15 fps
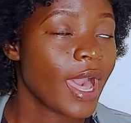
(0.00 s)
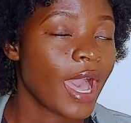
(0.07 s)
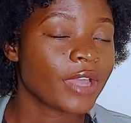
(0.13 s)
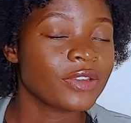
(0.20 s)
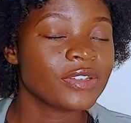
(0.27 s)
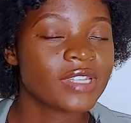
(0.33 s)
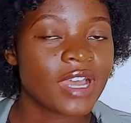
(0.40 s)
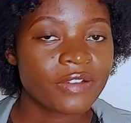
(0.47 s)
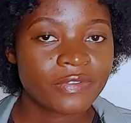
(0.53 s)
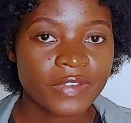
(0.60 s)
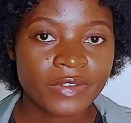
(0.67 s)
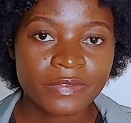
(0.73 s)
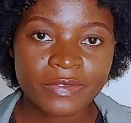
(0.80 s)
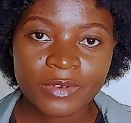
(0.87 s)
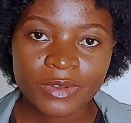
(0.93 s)
I don't
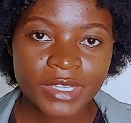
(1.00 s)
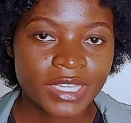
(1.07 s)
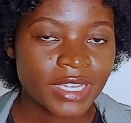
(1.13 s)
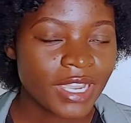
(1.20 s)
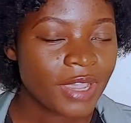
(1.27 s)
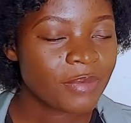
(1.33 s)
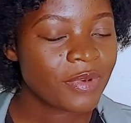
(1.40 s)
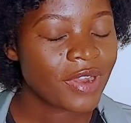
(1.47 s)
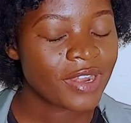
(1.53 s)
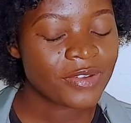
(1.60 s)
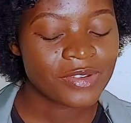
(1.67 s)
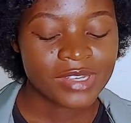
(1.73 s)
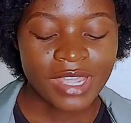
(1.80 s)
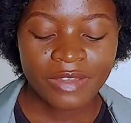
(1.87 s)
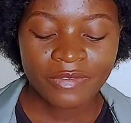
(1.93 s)
have a vlogging camera. I
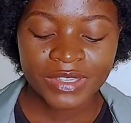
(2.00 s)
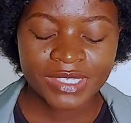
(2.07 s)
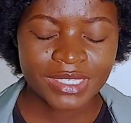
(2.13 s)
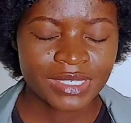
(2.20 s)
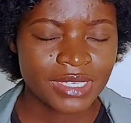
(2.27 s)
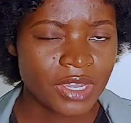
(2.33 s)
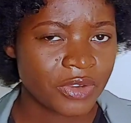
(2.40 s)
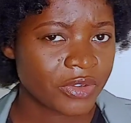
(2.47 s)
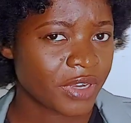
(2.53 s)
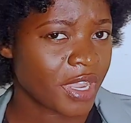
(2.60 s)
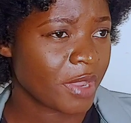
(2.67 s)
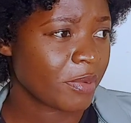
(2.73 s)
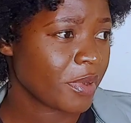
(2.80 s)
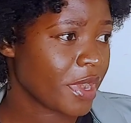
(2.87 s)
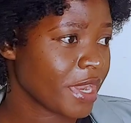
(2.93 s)
don't have a sit down
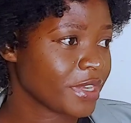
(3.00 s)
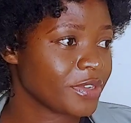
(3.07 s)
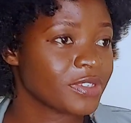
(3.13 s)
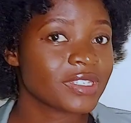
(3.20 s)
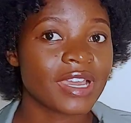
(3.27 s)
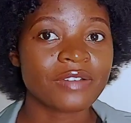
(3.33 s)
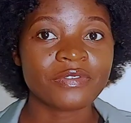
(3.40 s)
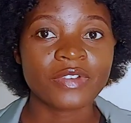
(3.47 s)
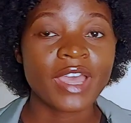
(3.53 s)
camera. I don't